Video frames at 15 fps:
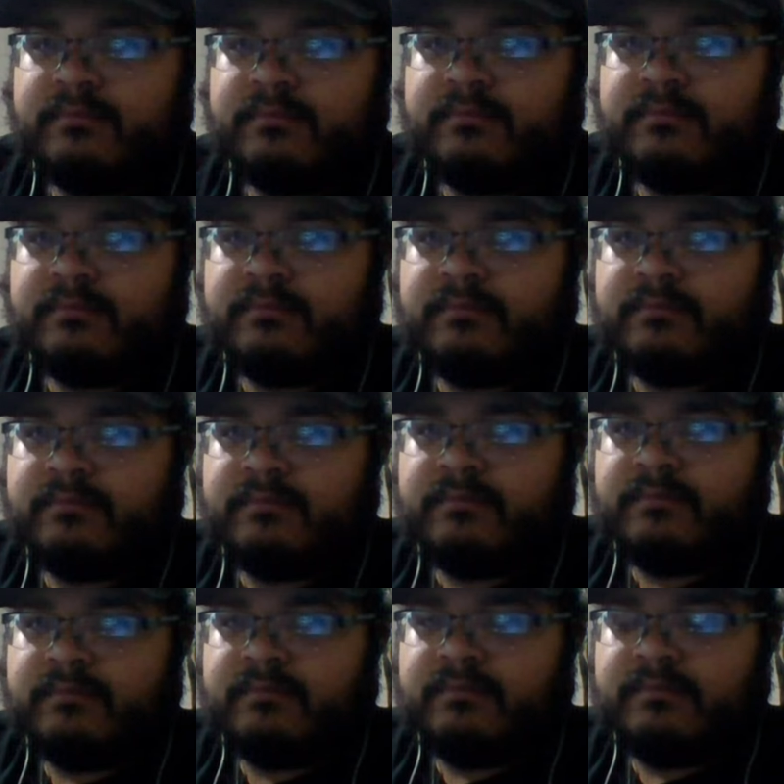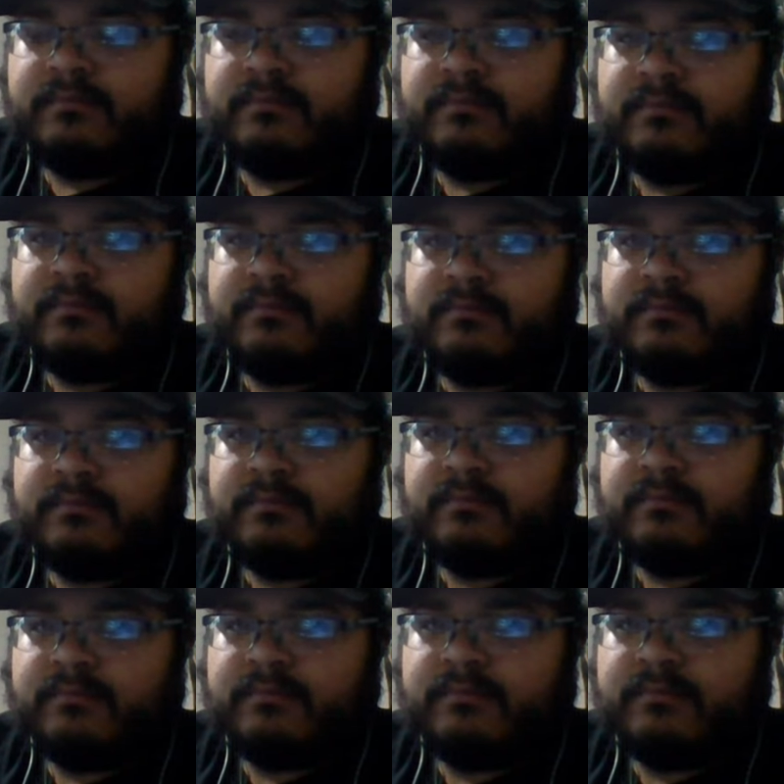
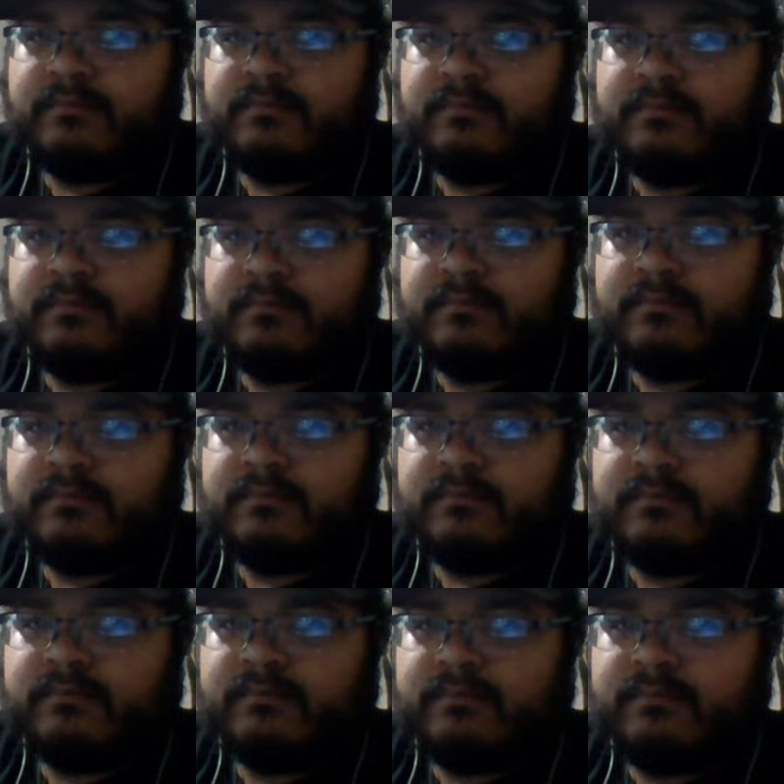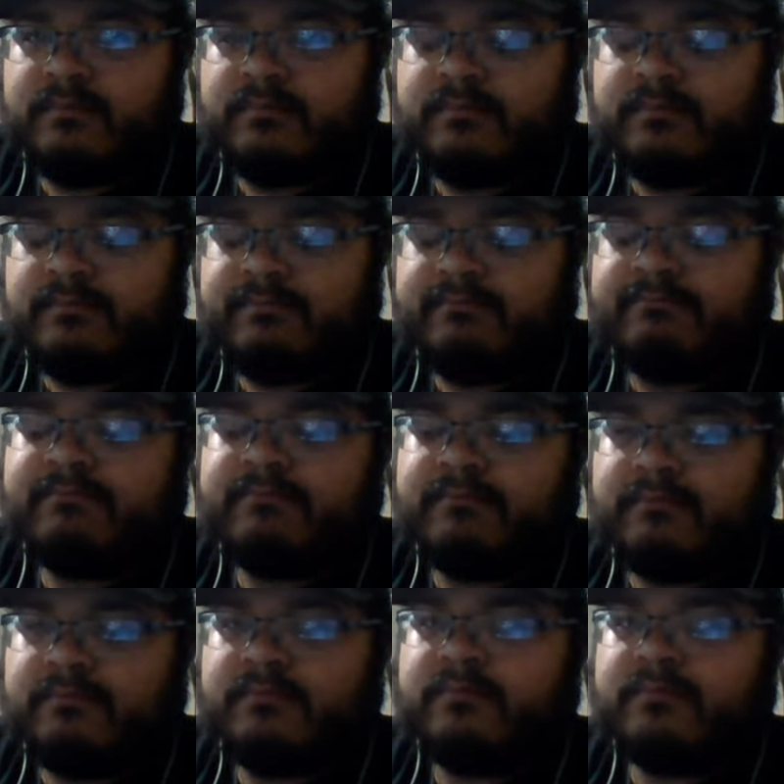
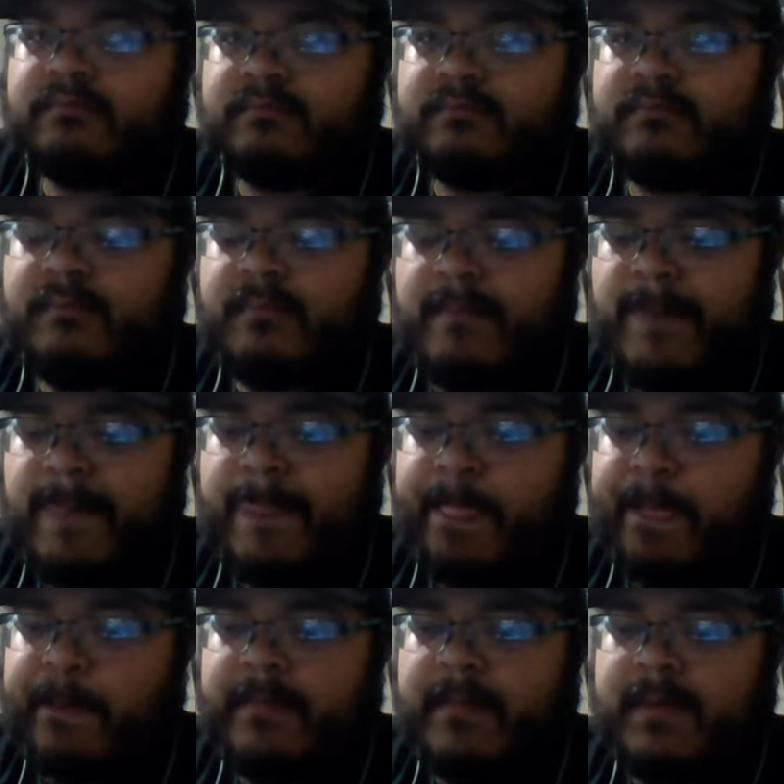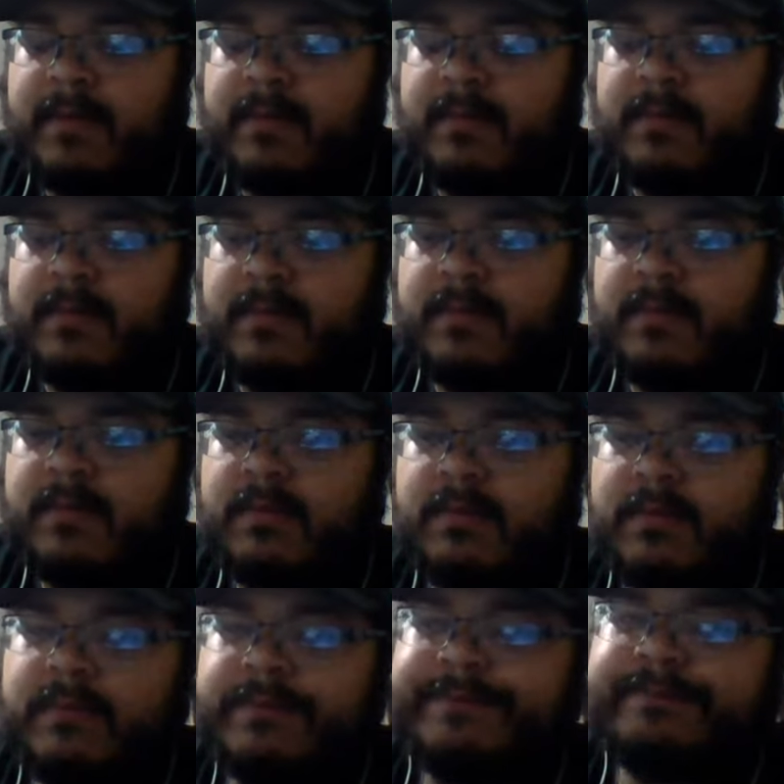
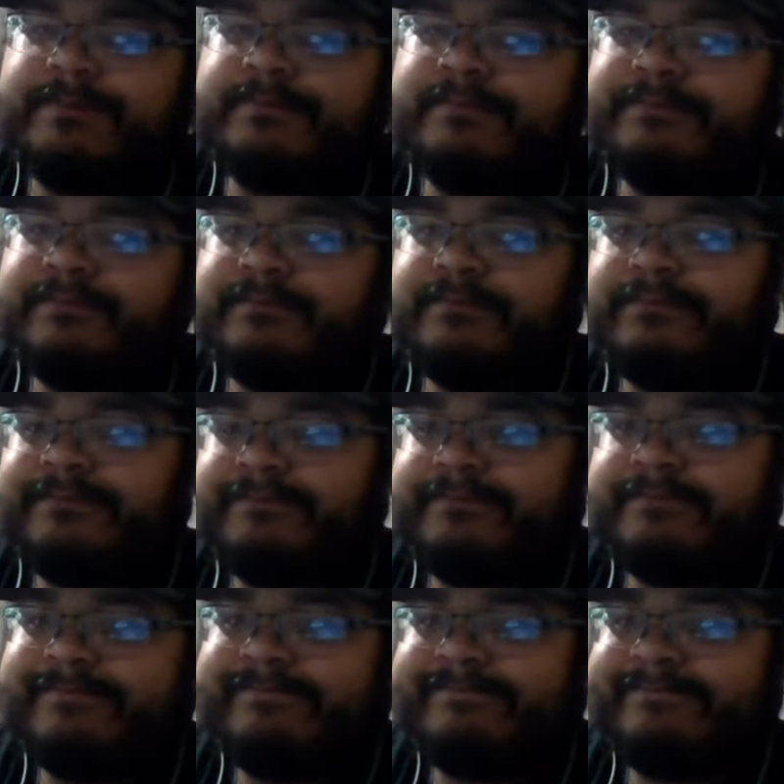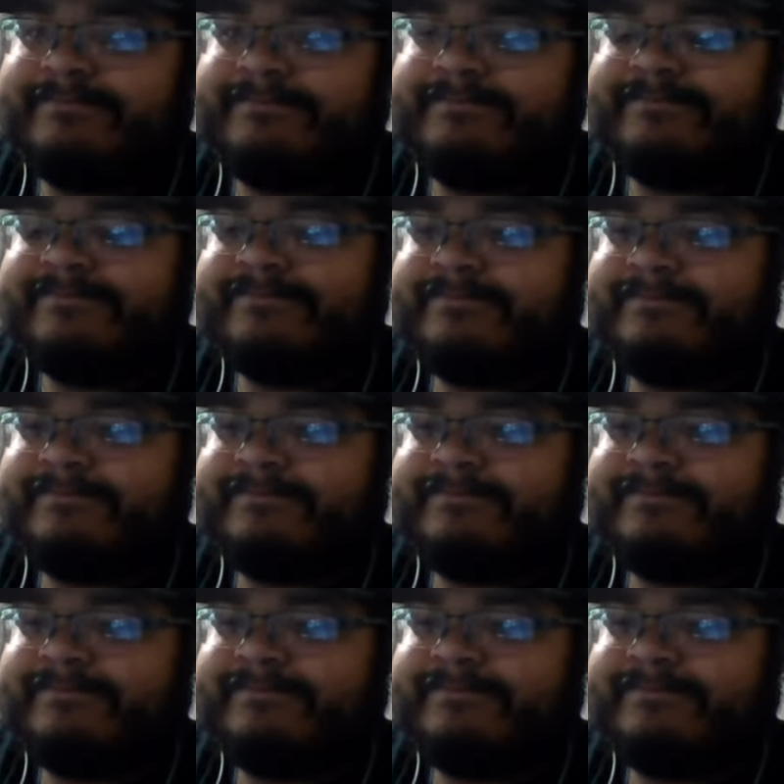This person isn't speaking.